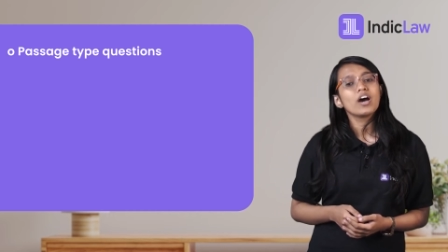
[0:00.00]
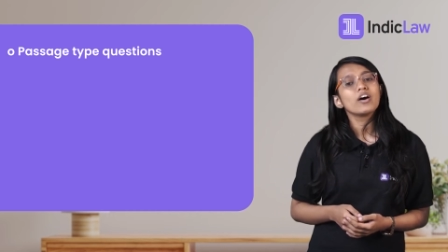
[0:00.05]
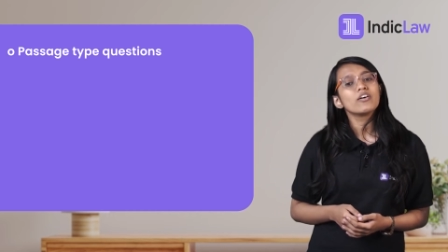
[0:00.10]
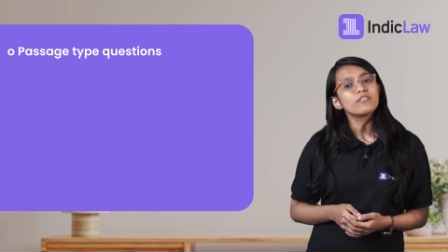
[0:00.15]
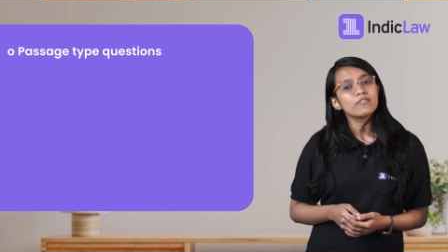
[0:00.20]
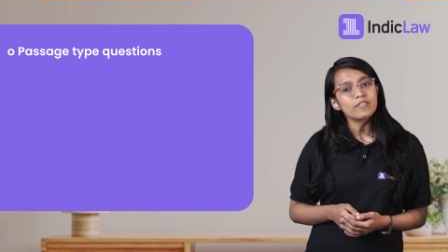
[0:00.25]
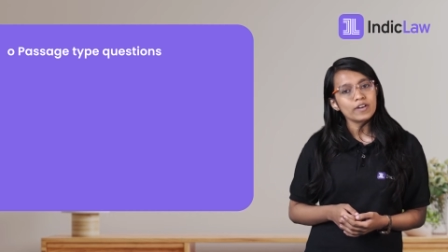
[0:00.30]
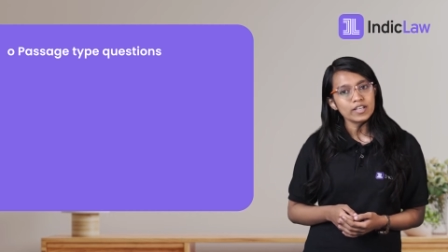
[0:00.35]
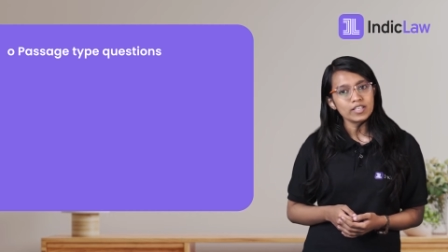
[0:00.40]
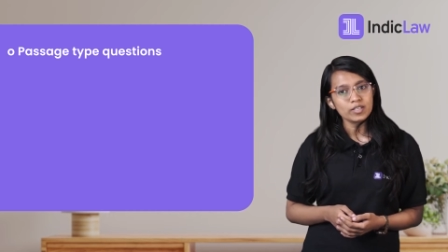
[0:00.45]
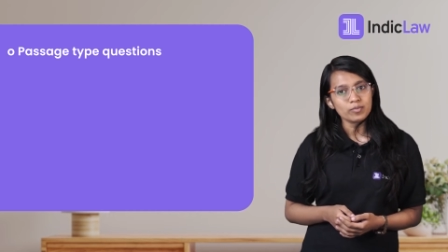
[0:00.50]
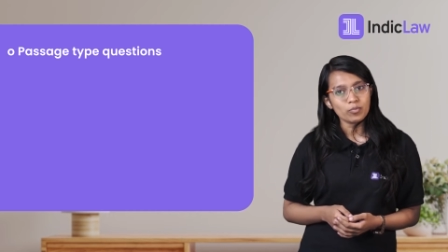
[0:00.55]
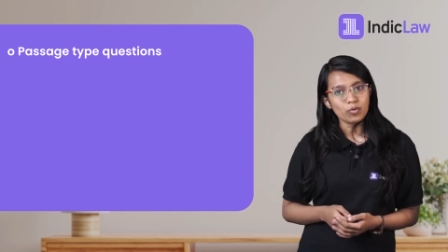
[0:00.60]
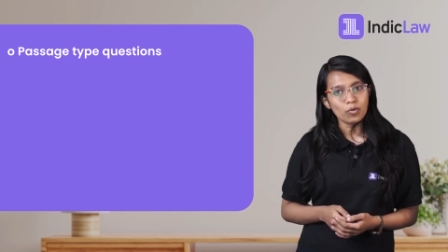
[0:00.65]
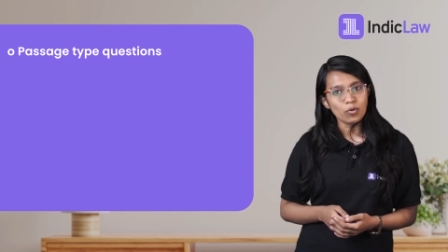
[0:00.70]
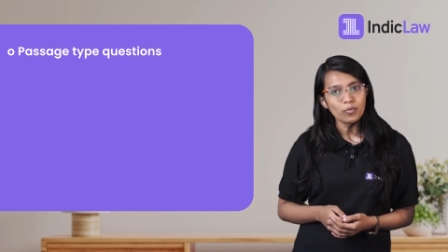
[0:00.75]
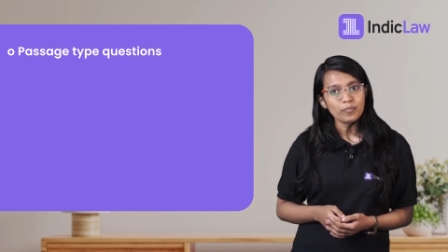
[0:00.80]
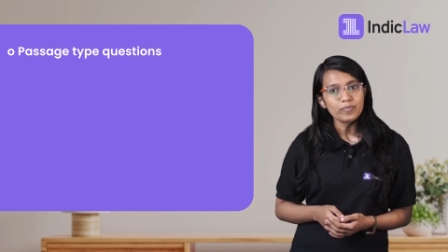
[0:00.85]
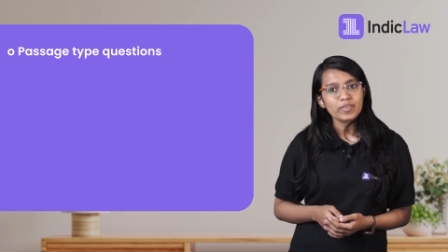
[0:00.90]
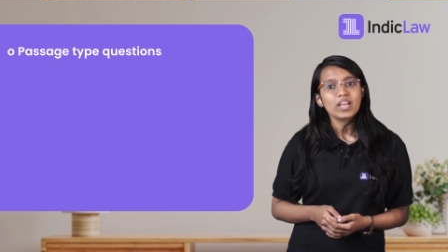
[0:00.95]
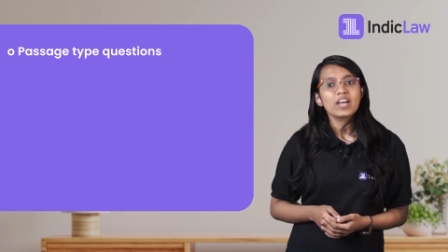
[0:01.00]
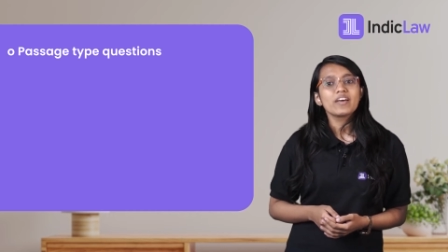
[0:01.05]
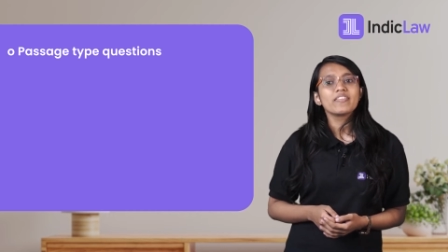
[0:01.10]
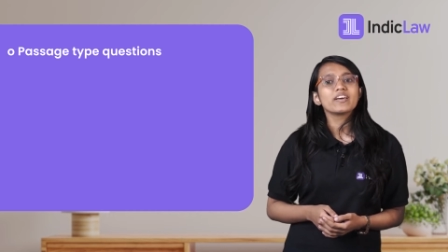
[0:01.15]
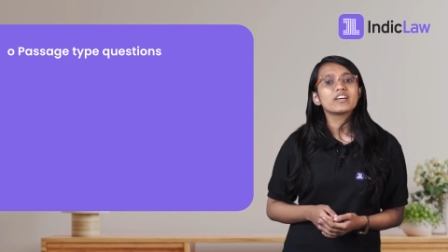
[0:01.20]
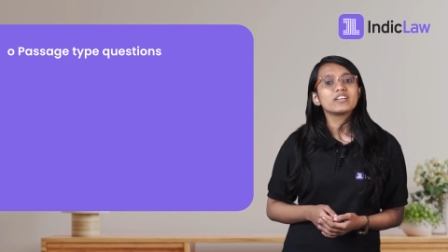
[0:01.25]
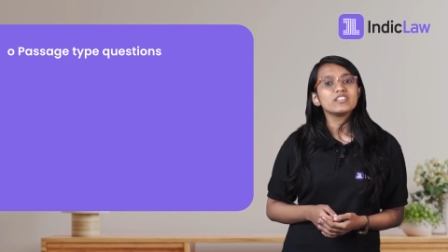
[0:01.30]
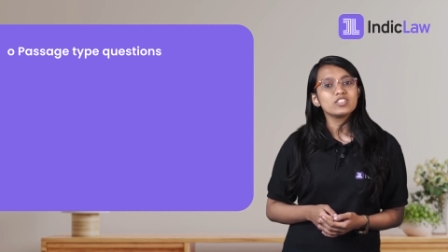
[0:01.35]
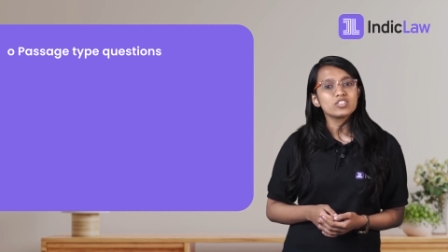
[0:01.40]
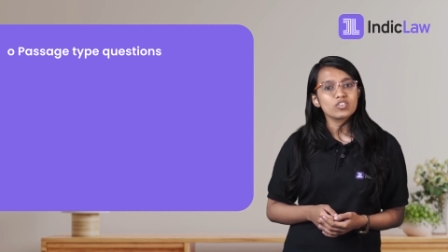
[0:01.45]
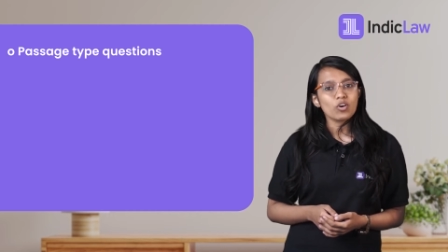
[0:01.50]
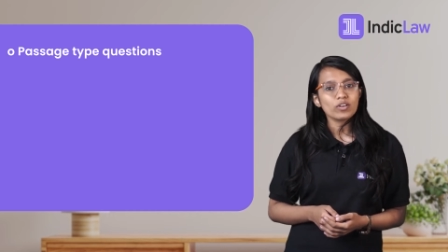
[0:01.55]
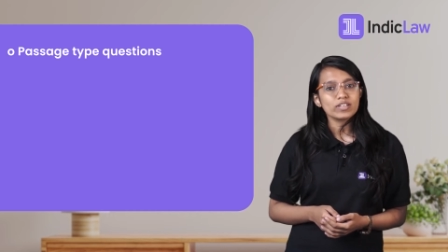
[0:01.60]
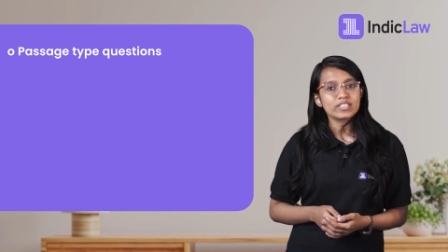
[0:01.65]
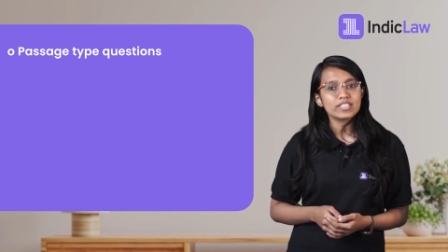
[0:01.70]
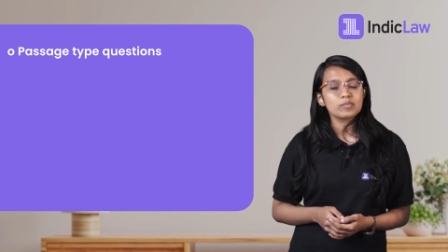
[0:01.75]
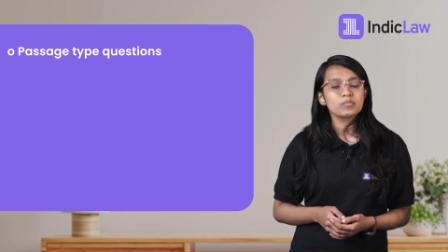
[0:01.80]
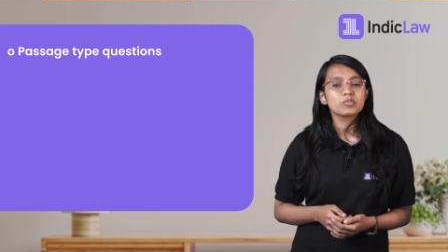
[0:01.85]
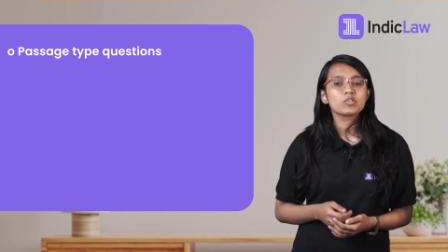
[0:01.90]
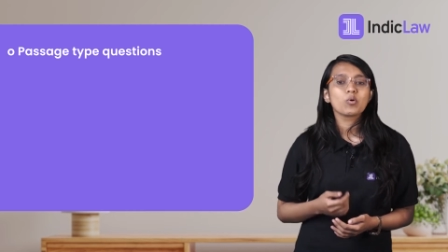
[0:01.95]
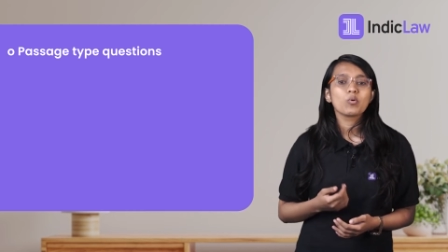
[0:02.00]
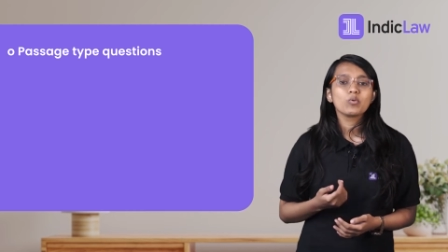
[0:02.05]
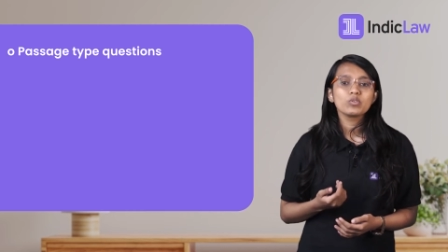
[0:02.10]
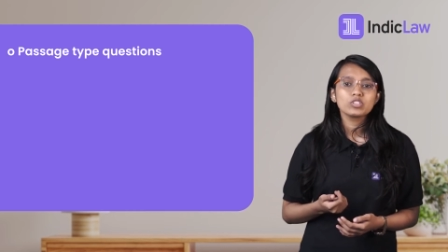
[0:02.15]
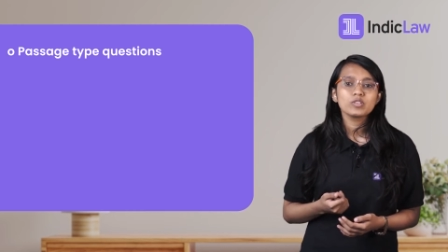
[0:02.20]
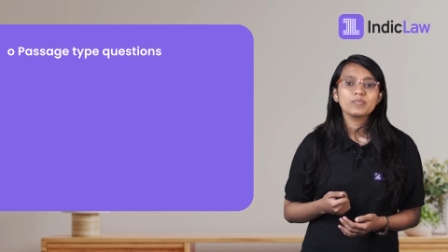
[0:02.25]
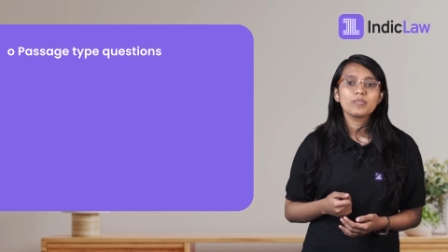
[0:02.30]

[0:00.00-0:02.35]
Furthermore, the consortiums also